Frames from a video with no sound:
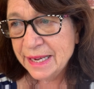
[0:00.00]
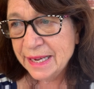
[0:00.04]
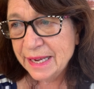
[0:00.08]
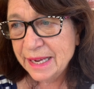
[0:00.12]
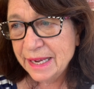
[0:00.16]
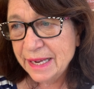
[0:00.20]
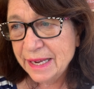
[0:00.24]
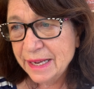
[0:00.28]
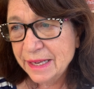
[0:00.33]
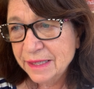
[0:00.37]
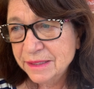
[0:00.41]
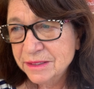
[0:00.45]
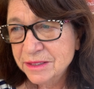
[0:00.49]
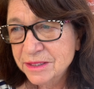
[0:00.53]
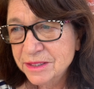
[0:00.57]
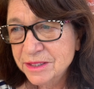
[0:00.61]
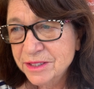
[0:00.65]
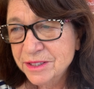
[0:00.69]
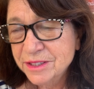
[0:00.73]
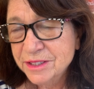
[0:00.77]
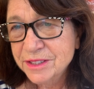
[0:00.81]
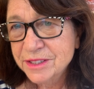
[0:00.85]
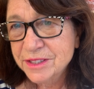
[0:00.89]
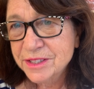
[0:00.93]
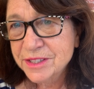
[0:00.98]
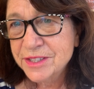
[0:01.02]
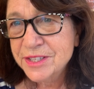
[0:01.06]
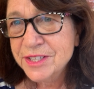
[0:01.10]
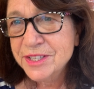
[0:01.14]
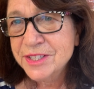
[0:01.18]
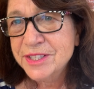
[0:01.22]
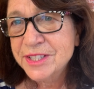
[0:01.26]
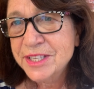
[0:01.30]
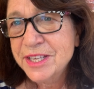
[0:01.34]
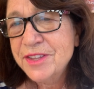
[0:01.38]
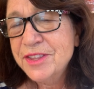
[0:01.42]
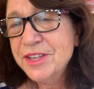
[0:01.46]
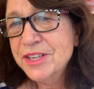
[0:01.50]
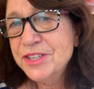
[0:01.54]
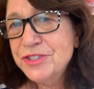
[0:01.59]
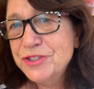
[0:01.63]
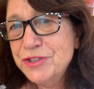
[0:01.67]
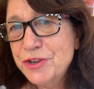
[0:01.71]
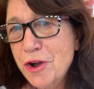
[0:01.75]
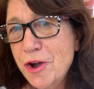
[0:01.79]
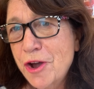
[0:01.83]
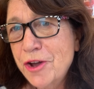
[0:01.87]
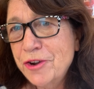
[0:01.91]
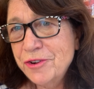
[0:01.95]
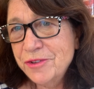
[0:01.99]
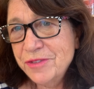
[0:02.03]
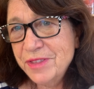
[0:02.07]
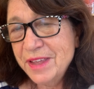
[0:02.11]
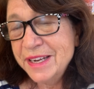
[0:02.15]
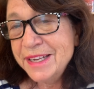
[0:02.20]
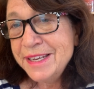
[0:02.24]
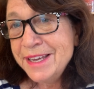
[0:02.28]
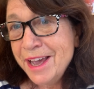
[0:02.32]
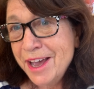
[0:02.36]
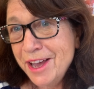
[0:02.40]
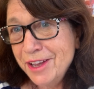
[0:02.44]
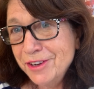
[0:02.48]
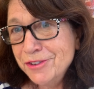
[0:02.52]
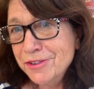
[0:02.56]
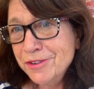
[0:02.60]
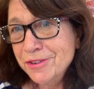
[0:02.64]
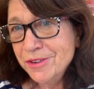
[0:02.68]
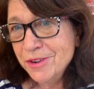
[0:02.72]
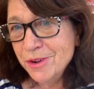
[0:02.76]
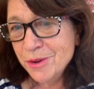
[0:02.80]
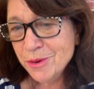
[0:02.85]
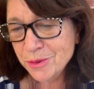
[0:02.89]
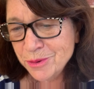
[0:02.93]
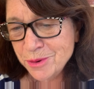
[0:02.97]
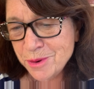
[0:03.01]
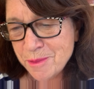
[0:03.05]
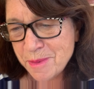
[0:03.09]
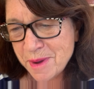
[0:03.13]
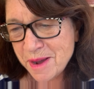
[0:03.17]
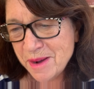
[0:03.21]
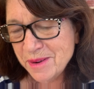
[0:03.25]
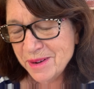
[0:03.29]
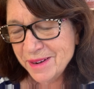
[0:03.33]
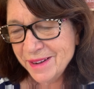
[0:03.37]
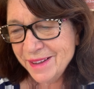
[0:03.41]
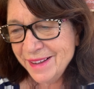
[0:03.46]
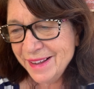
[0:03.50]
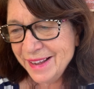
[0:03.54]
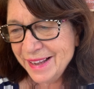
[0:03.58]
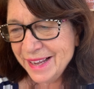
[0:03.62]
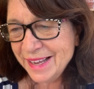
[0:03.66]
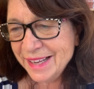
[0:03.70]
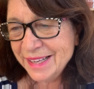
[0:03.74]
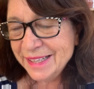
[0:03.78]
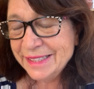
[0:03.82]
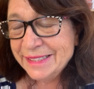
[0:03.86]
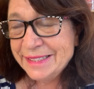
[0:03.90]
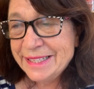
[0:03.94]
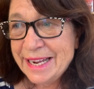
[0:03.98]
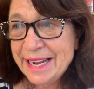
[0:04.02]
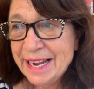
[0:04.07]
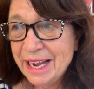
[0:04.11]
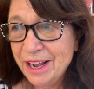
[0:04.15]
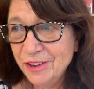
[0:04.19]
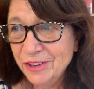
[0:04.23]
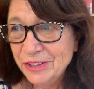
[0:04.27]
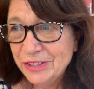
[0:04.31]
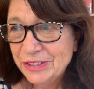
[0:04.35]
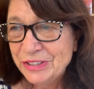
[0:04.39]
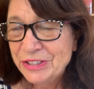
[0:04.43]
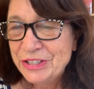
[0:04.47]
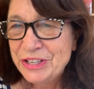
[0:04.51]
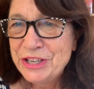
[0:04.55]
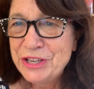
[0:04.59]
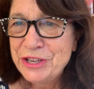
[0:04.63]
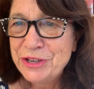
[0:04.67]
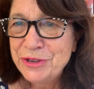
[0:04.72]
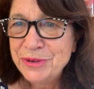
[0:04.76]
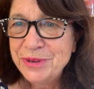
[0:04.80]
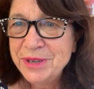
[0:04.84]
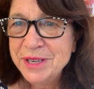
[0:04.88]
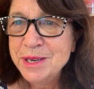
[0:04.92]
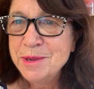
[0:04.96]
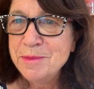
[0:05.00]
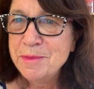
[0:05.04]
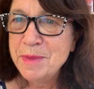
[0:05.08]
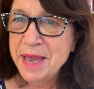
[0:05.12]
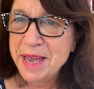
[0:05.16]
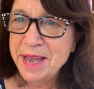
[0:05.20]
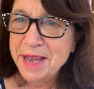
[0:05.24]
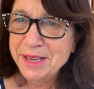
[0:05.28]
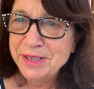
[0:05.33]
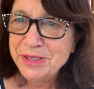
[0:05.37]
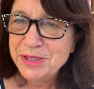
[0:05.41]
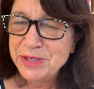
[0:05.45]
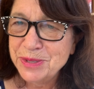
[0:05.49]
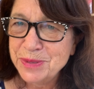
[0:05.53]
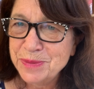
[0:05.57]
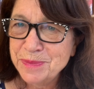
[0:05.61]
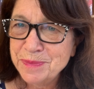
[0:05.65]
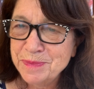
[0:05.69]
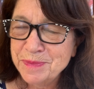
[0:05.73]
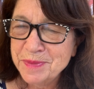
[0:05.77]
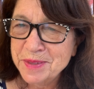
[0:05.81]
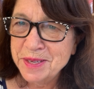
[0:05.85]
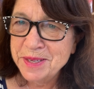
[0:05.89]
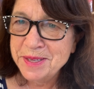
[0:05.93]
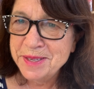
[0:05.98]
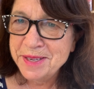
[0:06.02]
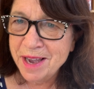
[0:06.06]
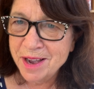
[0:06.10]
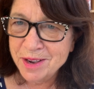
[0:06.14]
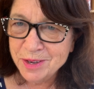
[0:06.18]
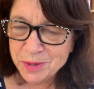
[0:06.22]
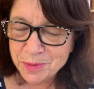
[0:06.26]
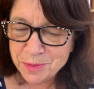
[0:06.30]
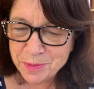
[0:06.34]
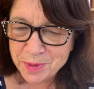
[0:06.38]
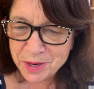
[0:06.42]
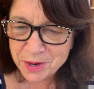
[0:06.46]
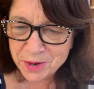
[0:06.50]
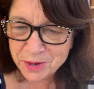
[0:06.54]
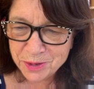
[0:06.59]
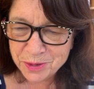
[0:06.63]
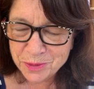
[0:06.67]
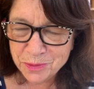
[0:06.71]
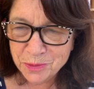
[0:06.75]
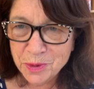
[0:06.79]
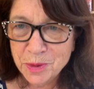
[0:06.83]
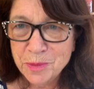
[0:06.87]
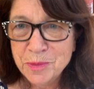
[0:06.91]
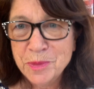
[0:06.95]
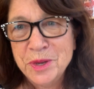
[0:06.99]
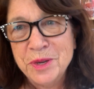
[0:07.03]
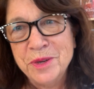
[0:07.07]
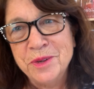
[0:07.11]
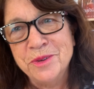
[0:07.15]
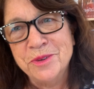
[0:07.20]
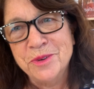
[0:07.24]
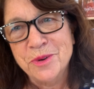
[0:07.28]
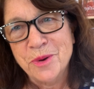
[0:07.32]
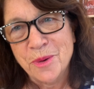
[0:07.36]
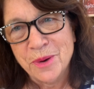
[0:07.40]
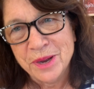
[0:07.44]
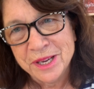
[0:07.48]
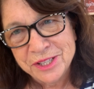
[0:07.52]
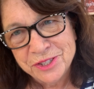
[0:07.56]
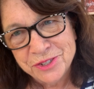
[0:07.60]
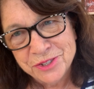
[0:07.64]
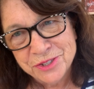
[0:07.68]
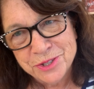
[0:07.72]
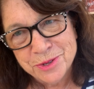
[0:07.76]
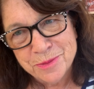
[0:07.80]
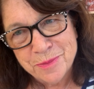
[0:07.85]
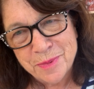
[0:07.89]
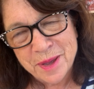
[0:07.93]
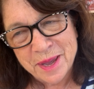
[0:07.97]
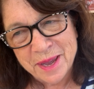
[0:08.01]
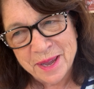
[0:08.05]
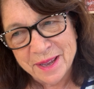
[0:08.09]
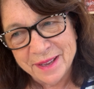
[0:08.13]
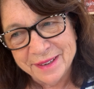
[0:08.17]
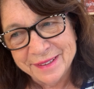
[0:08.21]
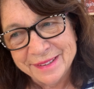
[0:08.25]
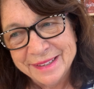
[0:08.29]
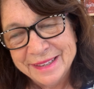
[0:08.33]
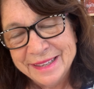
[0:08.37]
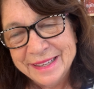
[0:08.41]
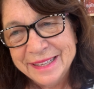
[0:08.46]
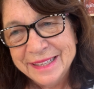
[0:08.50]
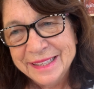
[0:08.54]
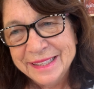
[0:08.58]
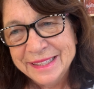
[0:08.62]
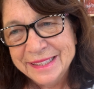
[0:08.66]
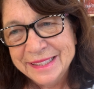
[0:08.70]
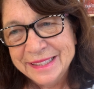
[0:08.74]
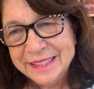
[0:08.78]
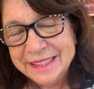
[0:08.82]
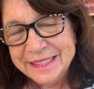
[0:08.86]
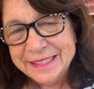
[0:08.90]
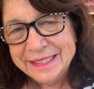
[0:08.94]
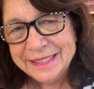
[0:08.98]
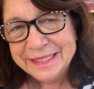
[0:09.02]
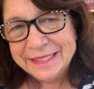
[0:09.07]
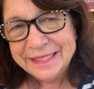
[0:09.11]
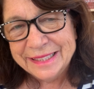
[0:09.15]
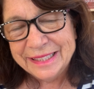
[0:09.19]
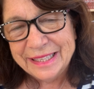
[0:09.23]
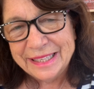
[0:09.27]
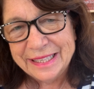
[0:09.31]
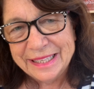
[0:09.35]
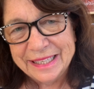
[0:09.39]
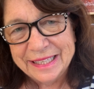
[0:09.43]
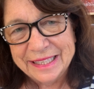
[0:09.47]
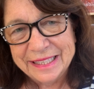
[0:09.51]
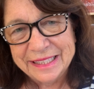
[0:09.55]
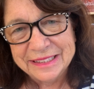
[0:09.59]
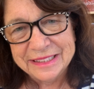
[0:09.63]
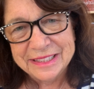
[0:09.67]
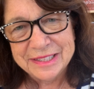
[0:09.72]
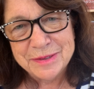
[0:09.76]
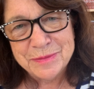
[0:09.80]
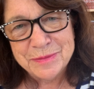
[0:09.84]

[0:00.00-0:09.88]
and to see this daughter that he hadn't known about. Now, you can imagine a young American woman going to Japan, from